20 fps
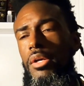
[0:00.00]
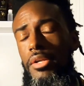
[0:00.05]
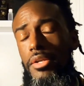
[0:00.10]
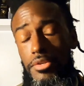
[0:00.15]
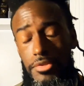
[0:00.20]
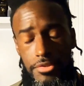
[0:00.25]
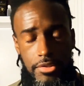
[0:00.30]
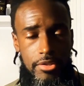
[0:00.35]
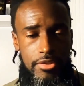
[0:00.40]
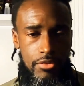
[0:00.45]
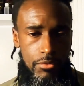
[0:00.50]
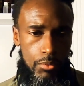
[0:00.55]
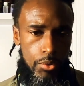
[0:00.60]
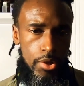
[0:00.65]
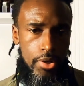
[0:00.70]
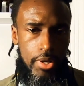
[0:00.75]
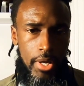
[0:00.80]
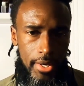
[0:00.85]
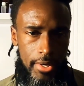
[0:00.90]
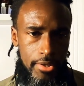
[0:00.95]
In a sense of
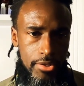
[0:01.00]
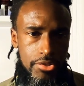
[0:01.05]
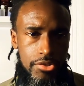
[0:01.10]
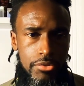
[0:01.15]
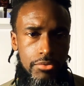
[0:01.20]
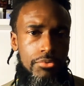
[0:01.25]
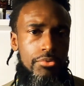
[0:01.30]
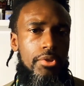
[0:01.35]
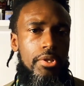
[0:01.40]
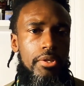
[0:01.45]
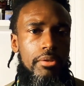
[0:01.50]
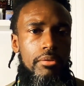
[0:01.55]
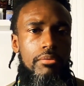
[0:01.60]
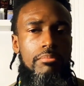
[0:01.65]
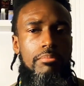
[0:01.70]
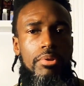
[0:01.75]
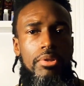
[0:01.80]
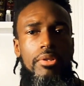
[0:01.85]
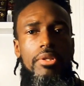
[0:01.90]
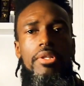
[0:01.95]
what I guess you think
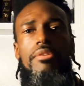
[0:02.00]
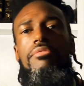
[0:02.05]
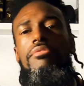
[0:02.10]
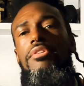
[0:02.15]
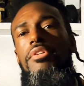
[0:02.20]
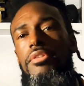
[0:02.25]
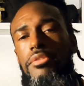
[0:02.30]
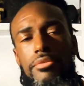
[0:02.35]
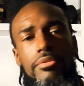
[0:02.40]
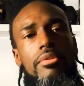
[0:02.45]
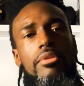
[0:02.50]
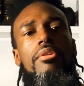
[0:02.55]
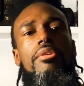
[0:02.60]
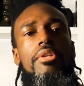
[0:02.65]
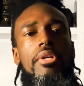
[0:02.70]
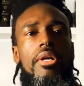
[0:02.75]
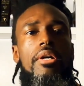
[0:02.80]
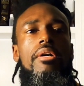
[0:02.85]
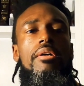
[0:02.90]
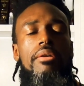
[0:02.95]
belief is,
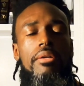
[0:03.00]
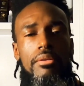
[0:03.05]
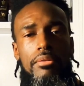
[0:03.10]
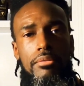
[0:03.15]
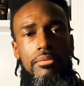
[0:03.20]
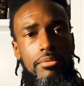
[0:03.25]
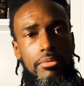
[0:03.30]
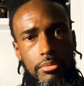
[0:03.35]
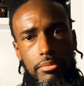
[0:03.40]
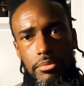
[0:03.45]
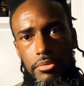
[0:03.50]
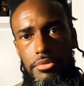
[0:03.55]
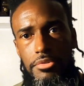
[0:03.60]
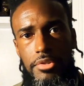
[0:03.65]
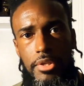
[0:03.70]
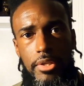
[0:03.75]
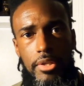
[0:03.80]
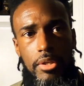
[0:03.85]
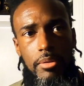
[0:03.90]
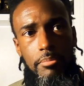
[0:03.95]
then yeah, you can
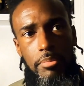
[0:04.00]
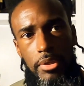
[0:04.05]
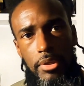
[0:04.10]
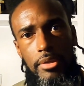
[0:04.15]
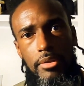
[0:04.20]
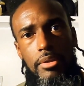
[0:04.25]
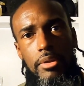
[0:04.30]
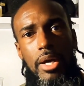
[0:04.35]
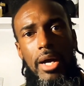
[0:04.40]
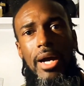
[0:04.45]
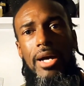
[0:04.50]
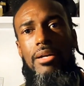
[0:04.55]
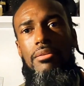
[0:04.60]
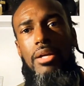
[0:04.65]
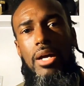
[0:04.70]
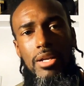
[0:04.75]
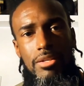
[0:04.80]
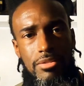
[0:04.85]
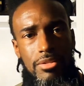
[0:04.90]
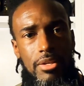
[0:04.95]
say that. But
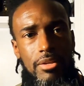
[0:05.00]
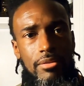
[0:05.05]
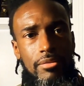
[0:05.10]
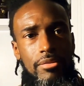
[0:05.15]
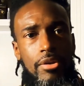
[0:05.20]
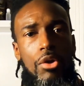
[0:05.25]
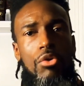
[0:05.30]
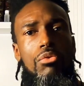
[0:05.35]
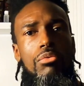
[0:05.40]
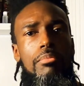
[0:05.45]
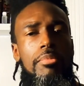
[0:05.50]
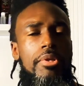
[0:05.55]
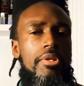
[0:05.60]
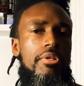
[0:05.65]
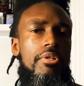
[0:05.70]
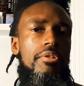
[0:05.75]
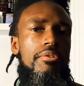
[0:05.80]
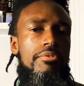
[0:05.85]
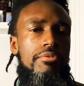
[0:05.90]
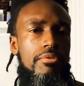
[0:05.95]
I say no,
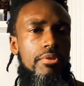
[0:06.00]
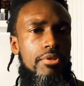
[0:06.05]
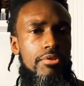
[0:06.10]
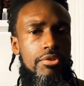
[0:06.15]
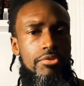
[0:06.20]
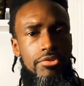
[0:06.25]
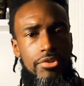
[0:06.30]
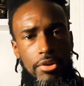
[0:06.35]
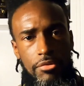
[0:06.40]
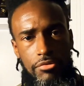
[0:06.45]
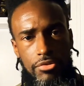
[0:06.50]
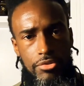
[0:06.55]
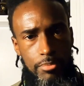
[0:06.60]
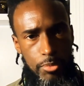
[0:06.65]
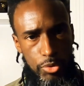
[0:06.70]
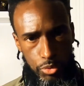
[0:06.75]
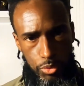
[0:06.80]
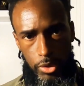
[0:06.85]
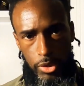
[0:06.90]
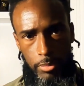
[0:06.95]
because it's a difference
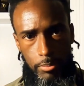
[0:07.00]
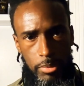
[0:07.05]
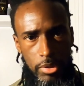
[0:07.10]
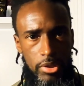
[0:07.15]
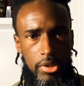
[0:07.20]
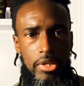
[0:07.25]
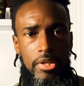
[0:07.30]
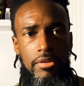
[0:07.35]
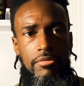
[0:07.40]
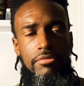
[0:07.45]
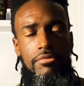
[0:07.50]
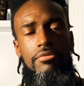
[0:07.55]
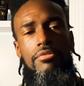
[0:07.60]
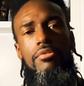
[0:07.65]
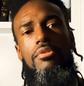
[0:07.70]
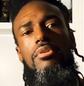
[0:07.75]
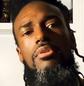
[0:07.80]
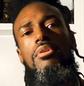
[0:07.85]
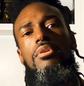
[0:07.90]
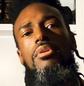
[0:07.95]
between a belief